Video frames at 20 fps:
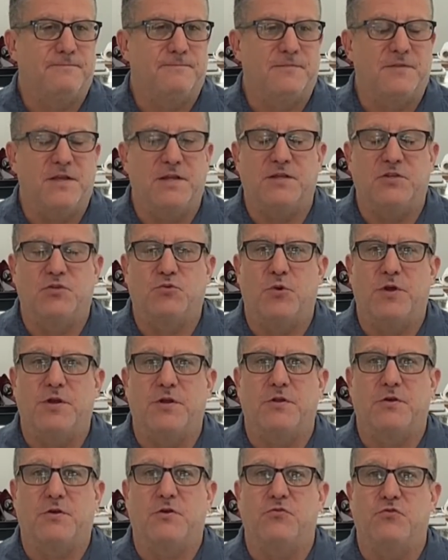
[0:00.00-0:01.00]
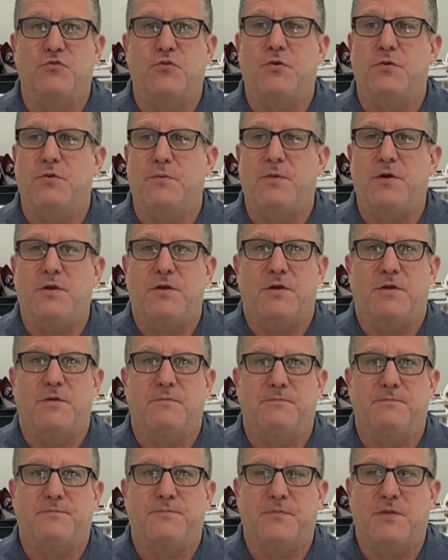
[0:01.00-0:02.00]
They just wanted to control the money,
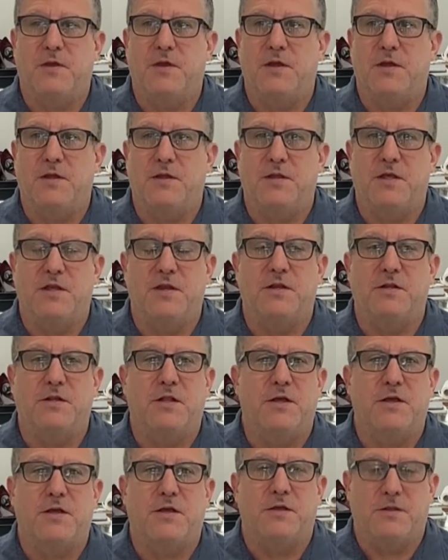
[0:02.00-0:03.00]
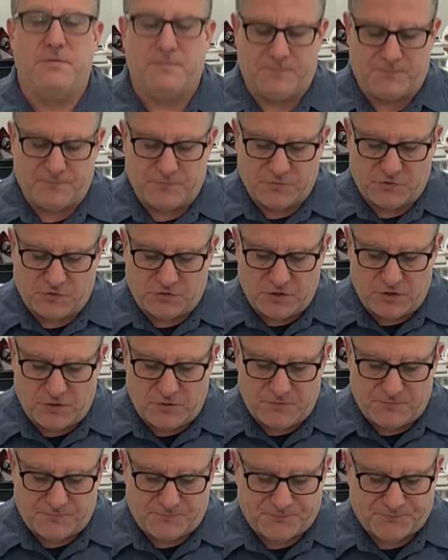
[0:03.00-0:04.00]
and they didn't like it.
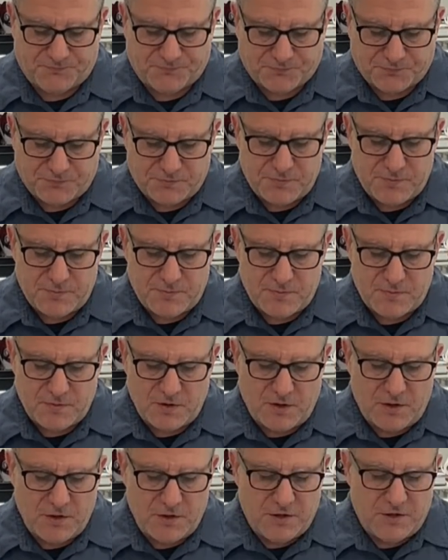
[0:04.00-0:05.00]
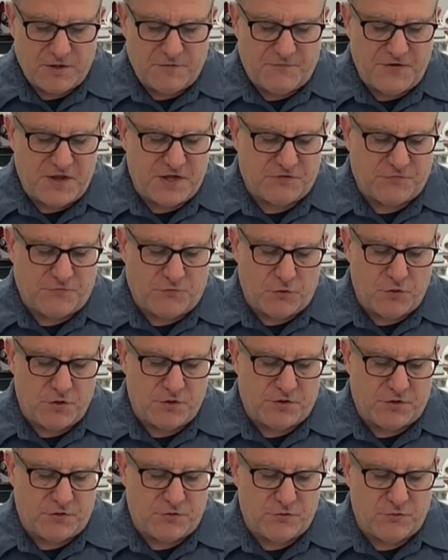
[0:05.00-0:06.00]
So you fast
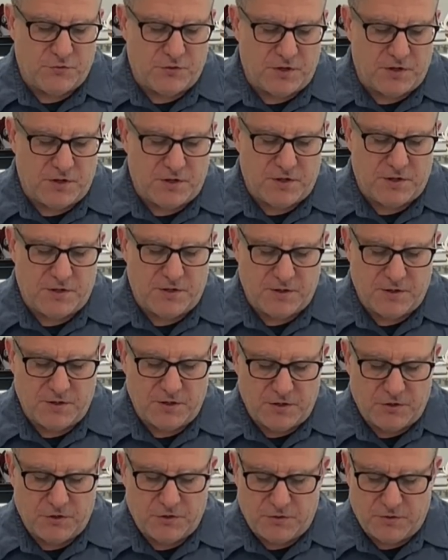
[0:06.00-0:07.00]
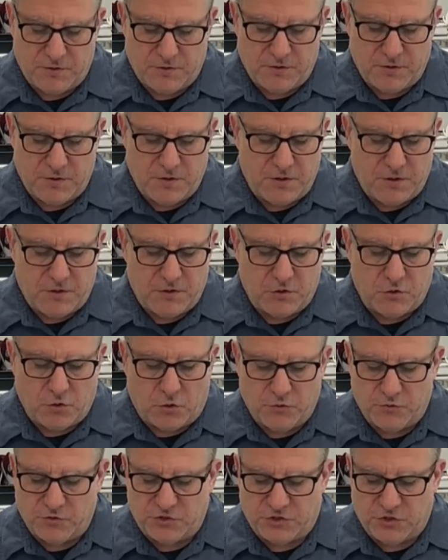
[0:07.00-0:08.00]
forward to the
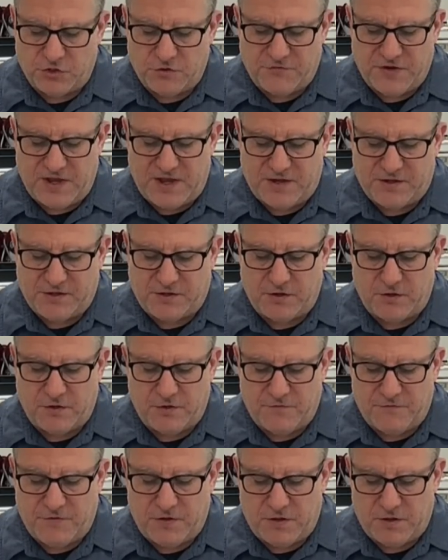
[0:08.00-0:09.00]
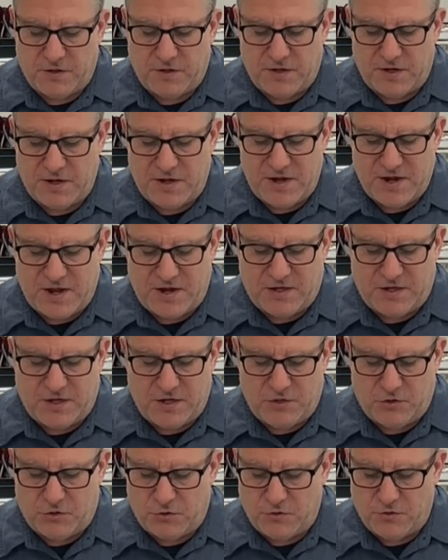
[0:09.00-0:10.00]
Gold Reserve Act of
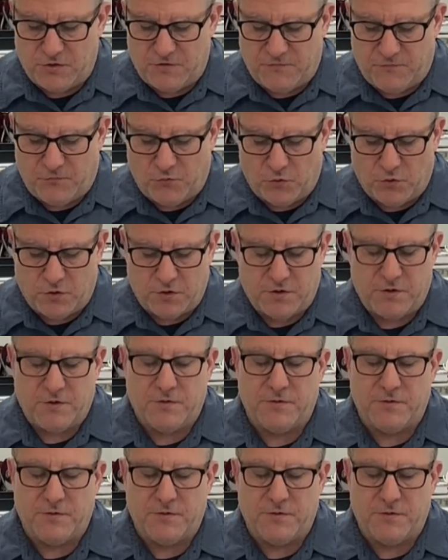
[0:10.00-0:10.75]
1934,